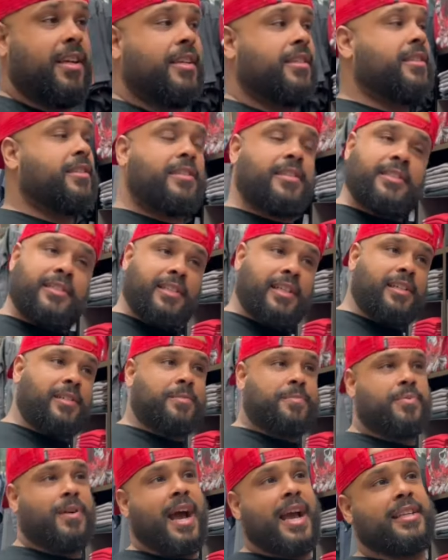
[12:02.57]
Till she see them
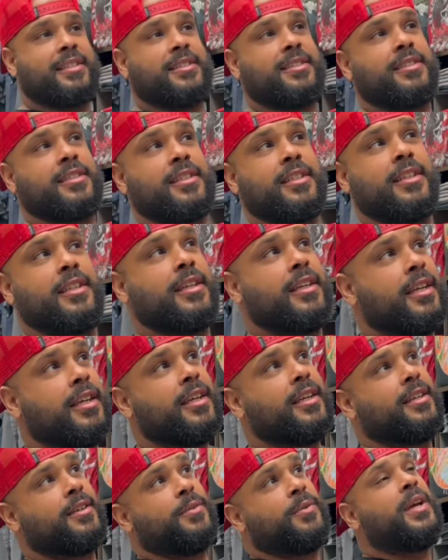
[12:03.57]
prices.
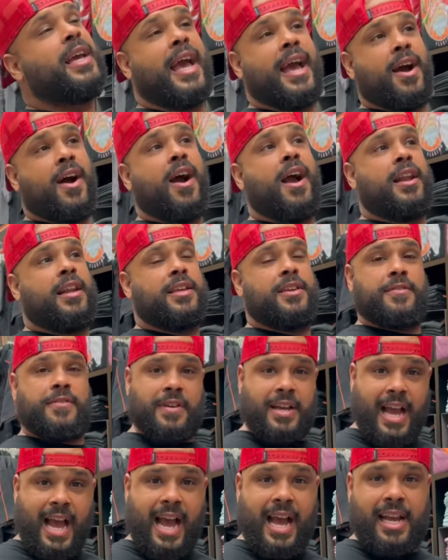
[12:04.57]
We at Harley, you
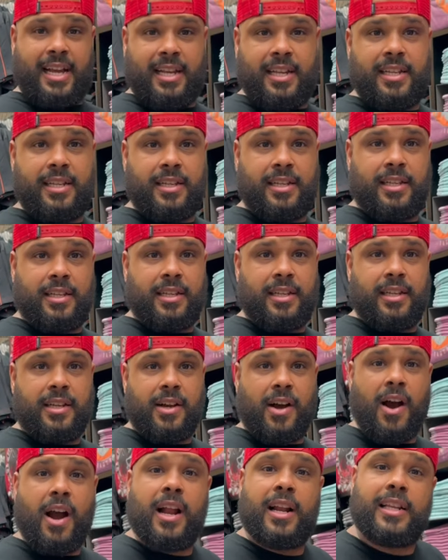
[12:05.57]
forgot.
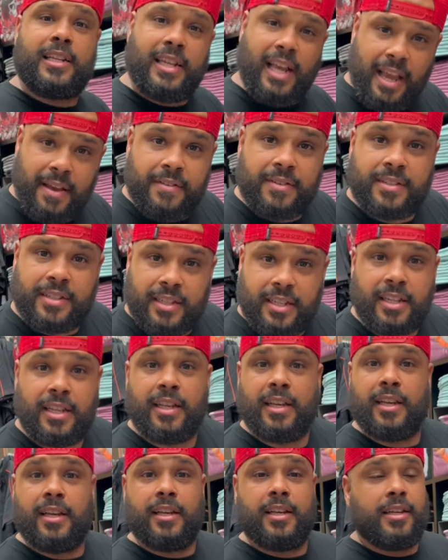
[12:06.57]
Harley Davidson.
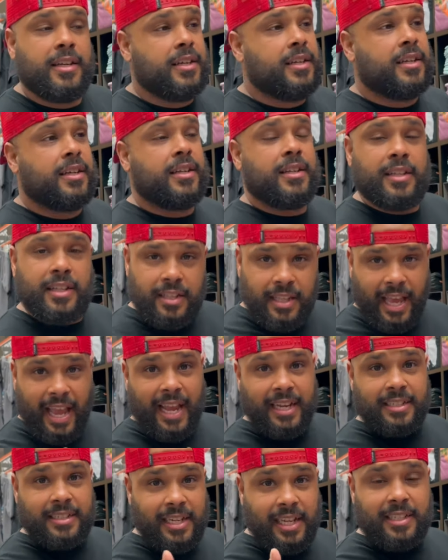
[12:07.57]

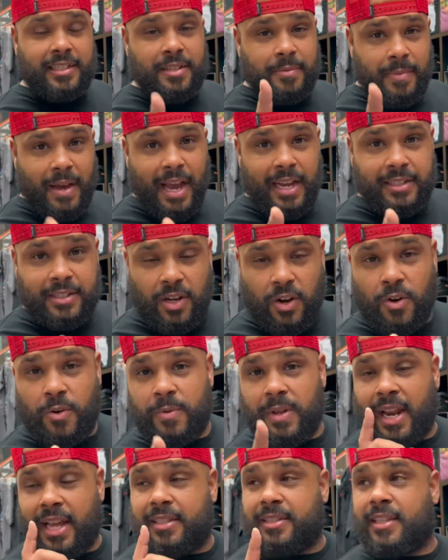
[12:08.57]
HD, right. somebody told me
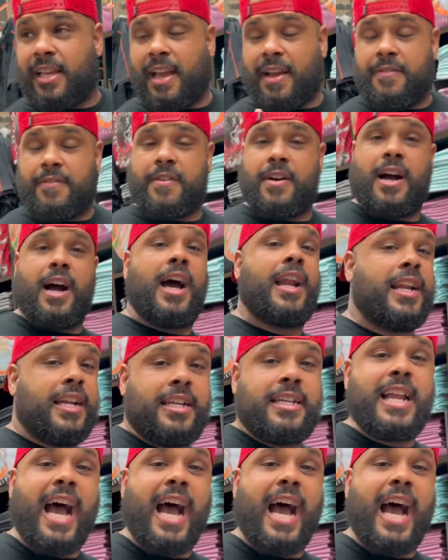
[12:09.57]
that stands for $100.